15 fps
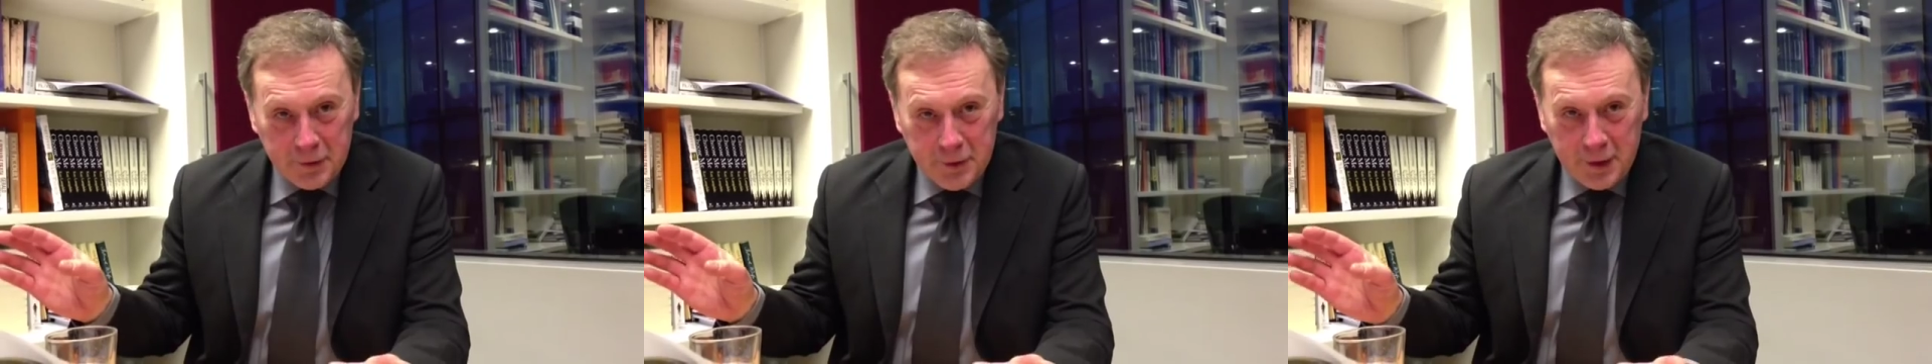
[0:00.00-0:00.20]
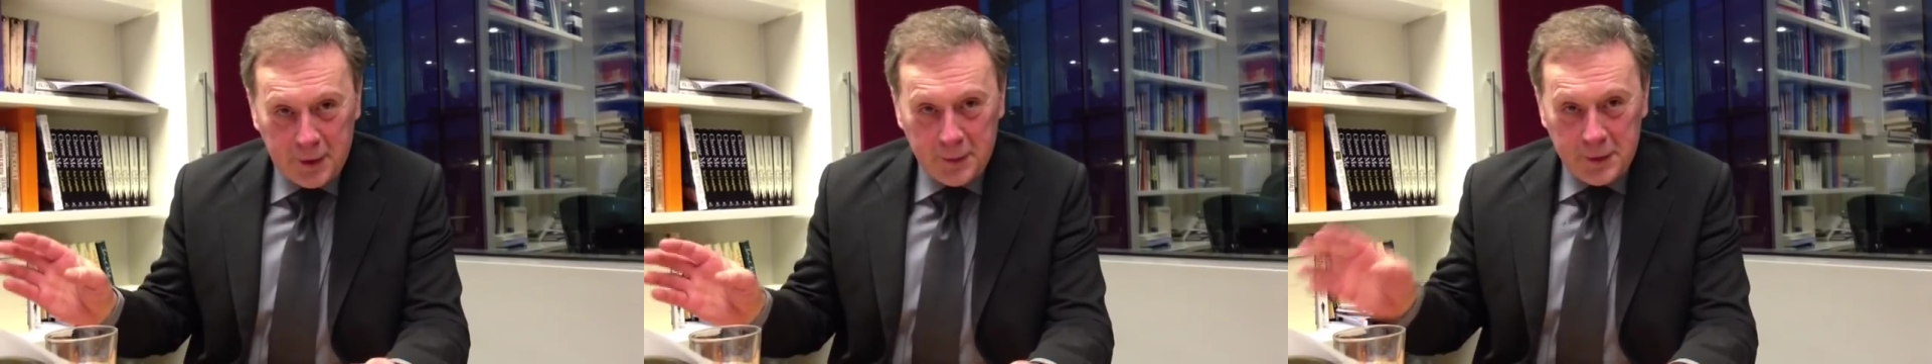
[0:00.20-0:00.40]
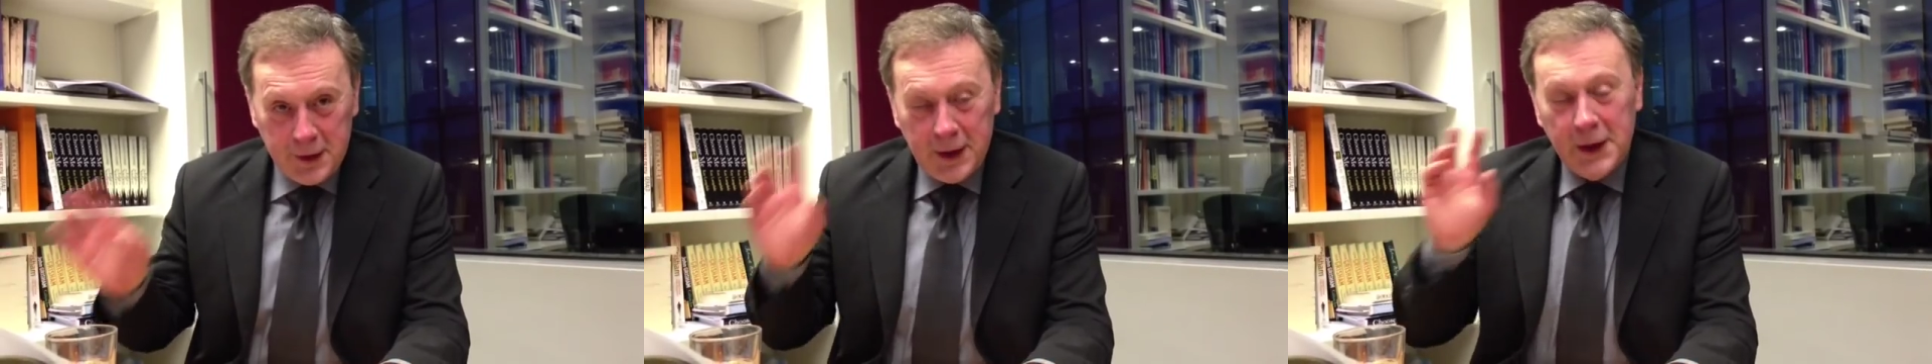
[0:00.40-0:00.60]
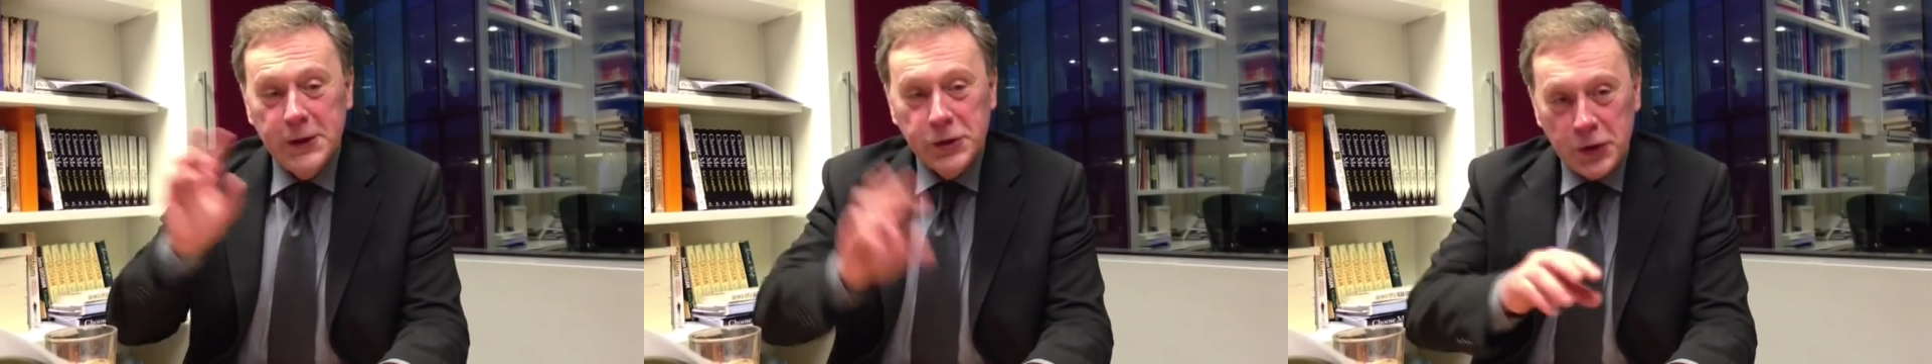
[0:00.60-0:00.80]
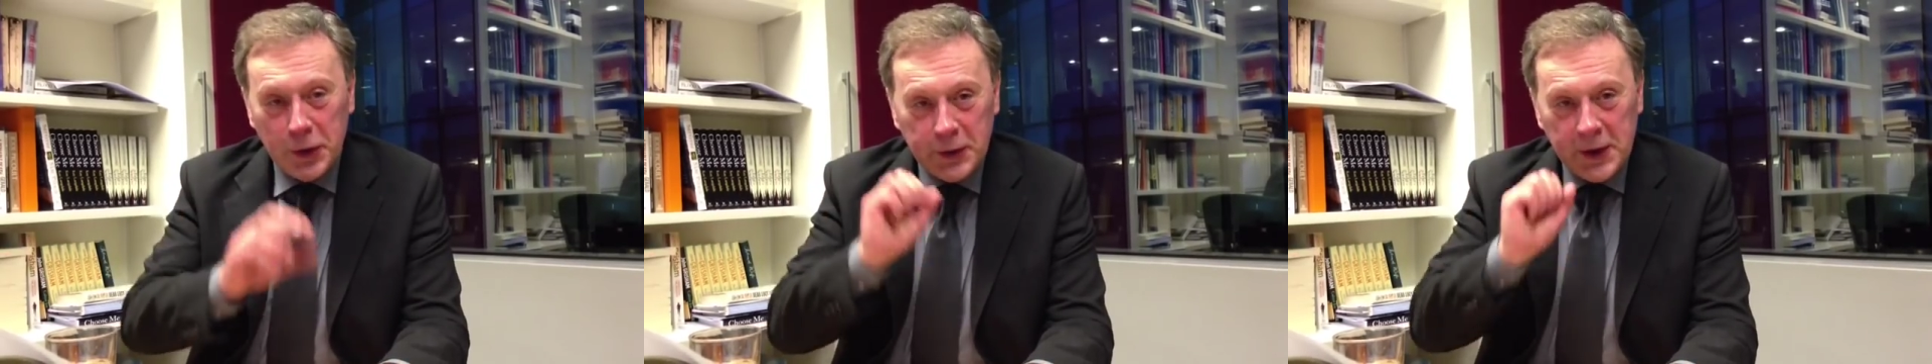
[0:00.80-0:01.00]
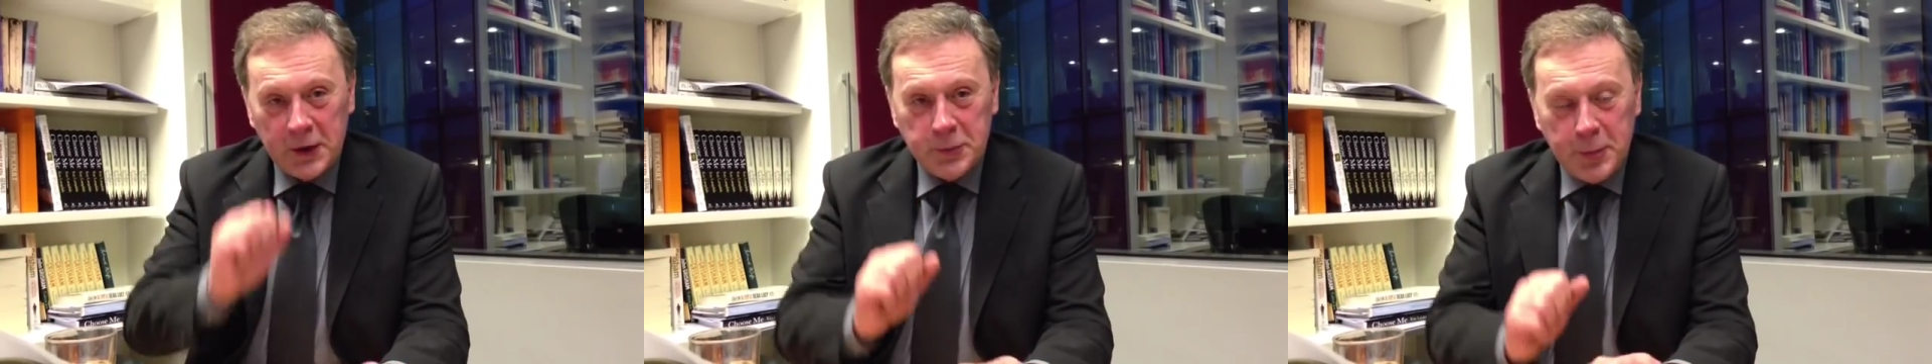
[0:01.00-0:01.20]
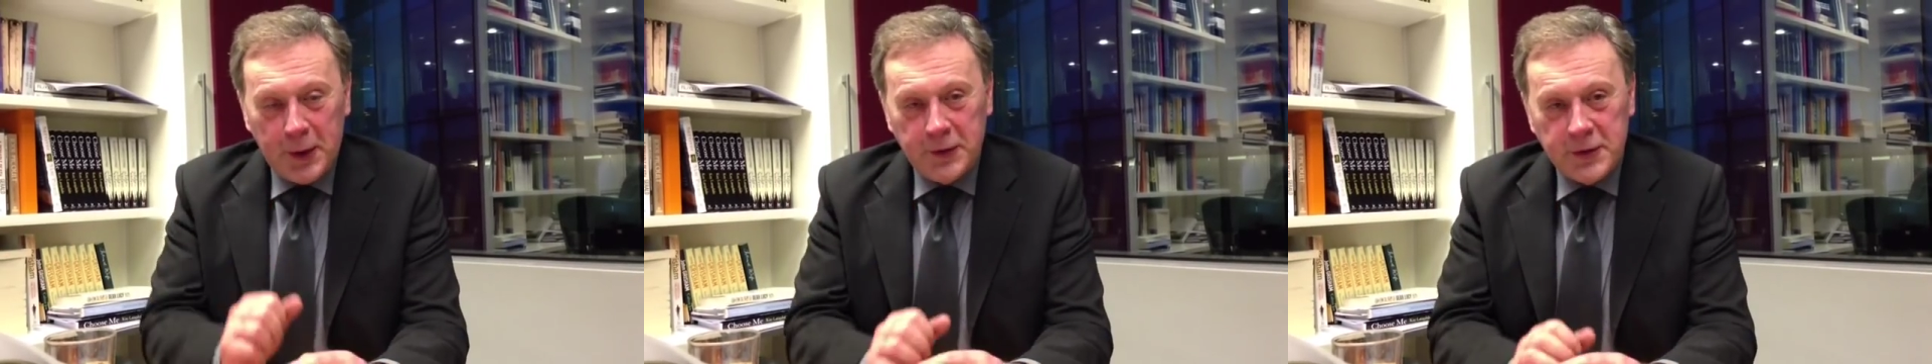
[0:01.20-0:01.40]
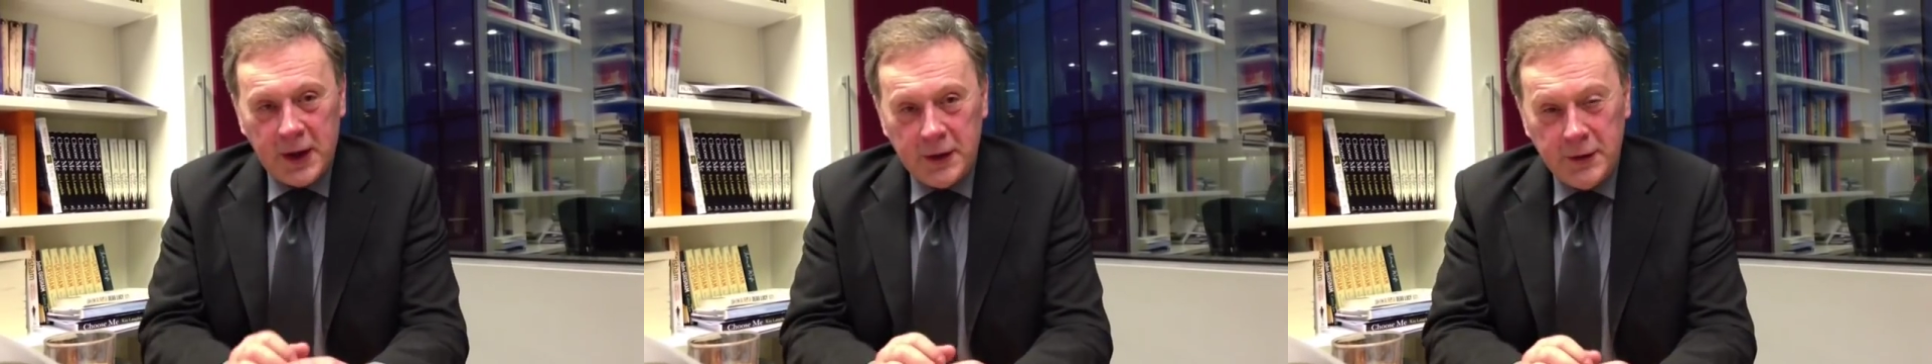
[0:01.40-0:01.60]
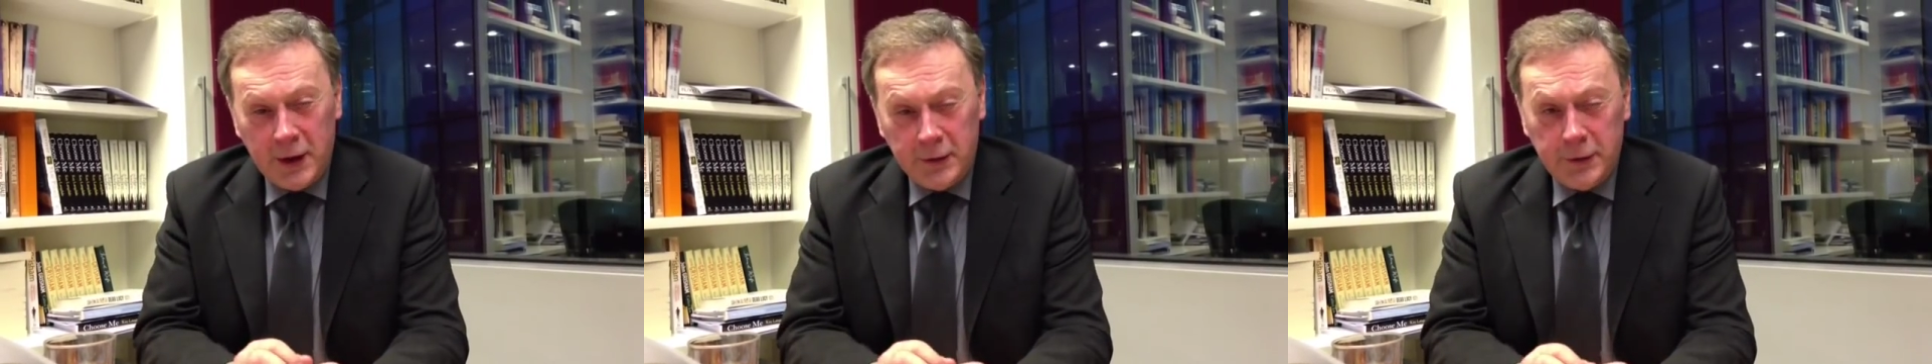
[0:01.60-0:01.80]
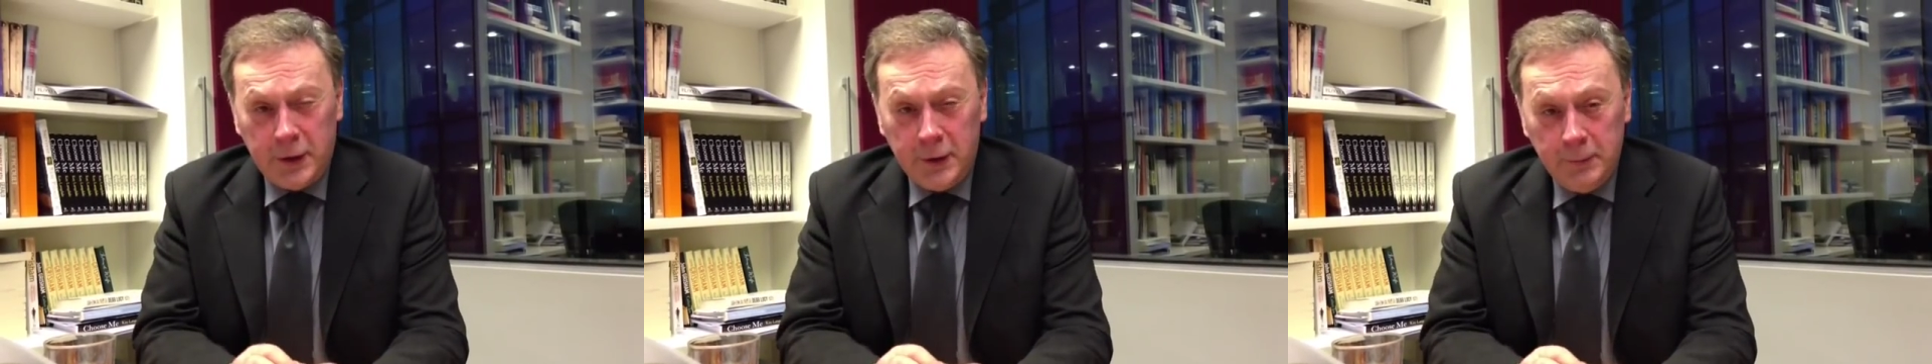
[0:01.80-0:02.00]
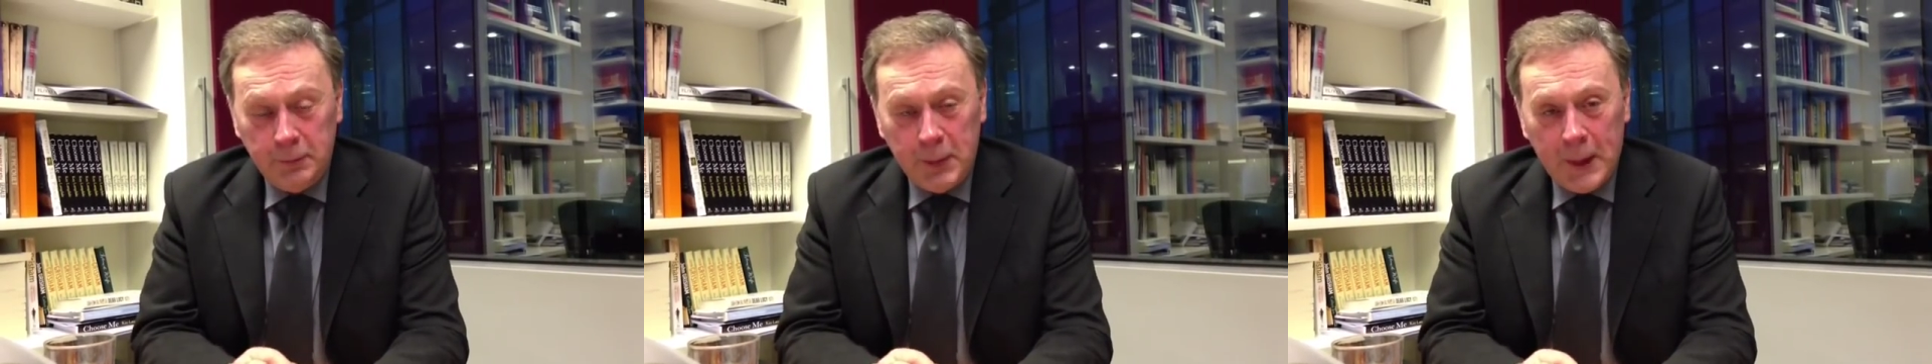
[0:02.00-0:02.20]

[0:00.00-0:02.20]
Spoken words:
film, Joe Nesbø's Headhunter.